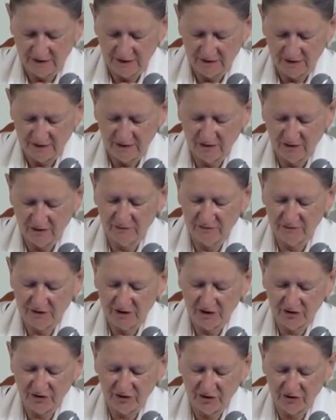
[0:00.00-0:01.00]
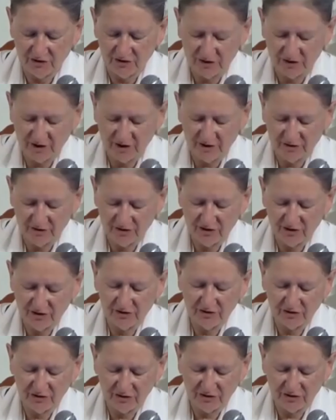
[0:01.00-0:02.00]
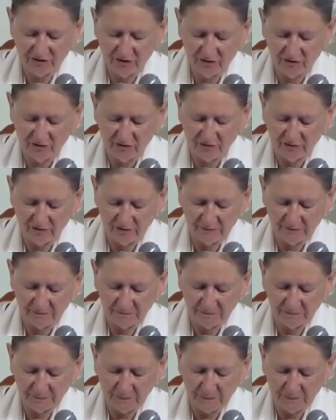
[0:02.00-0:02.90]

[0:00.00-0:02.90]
of disinterest is strong,